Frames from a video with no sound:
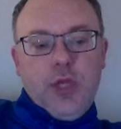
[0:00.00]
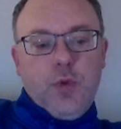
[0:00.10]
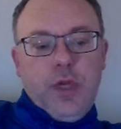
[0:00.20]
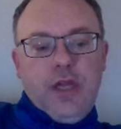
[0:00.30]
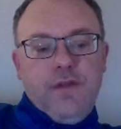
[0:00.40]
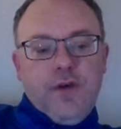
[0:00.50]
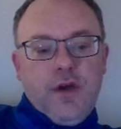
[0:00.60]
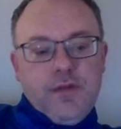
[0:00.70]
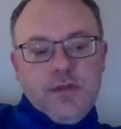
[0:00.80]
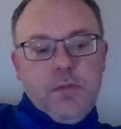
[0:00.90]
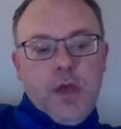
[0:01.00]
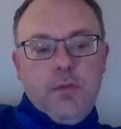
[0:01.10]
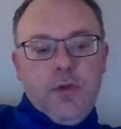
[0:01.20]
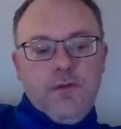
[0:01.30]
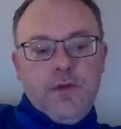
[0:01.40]
Queen d5 is a better
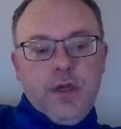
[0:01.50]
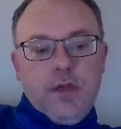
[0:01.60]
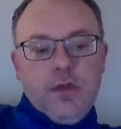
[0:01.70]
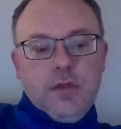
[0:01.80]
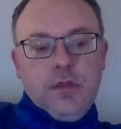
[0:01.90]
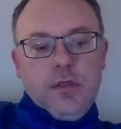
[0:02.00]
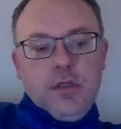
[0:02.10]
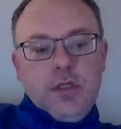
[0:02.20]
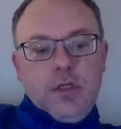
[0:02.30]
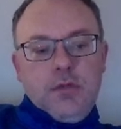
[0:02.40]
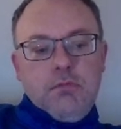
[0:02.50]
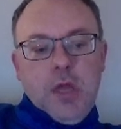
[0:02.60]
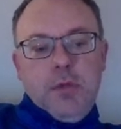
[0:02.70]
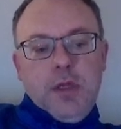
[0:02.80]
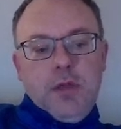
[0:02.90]
move, right? Maybe.